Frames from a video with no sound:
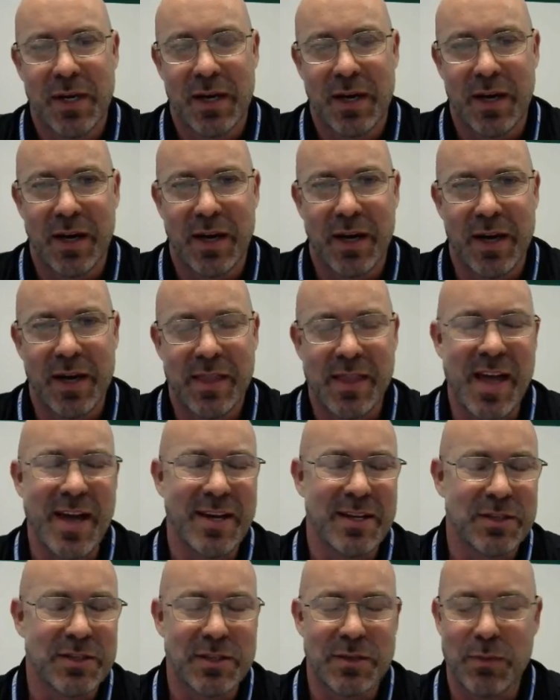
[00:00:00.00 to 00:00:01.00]
And that
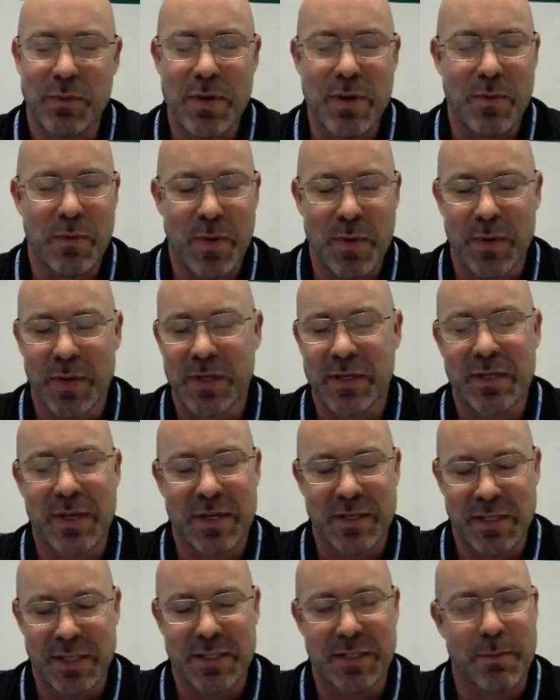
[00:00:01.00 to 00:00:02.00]
is, we were
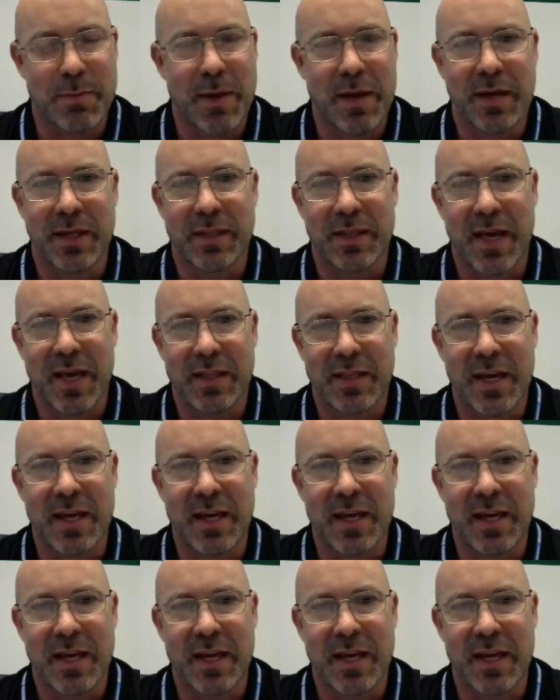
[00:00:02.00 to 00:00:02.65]
anticipating that.